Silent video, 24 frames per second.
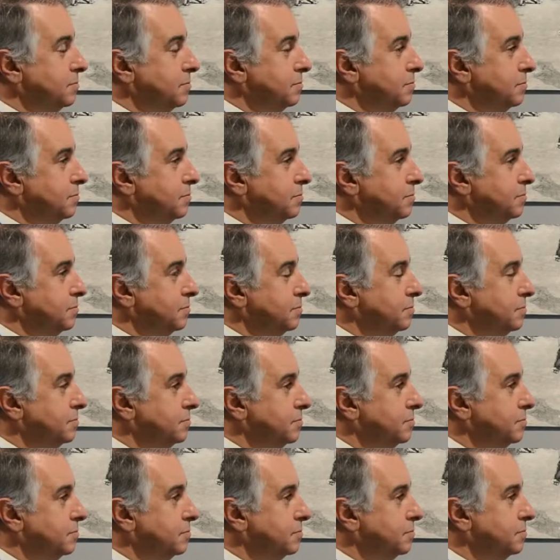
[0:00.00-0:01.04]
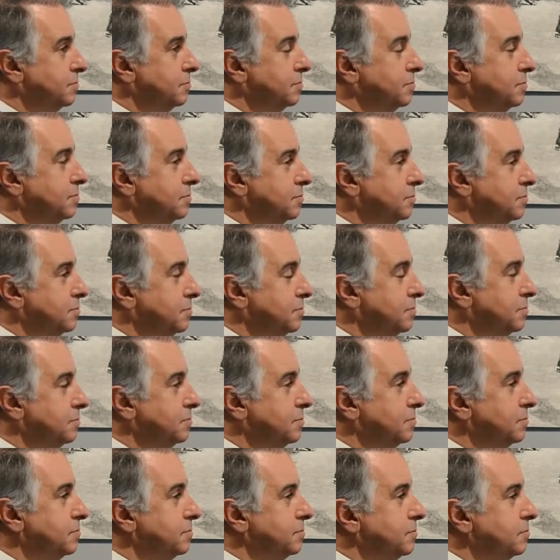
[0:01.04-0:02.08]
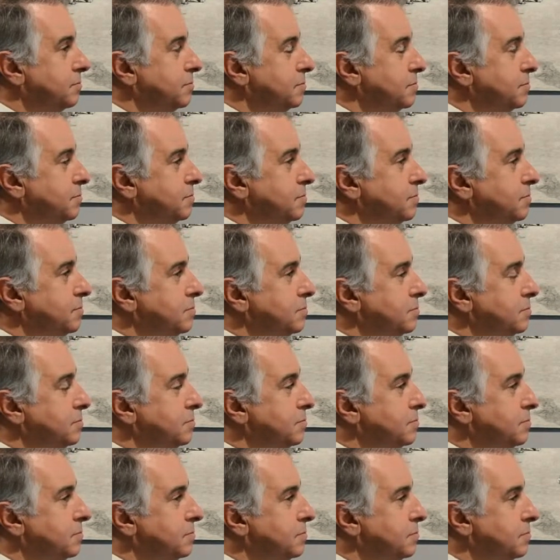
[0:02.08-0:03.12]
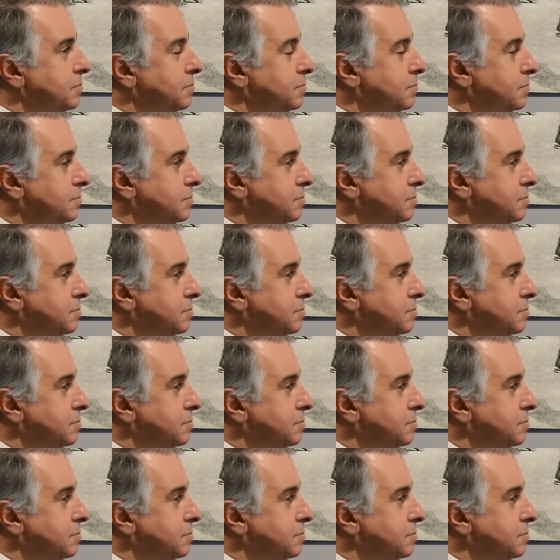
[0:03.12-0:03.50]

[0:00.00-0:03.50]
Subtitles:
No words are spoken by the person on screen.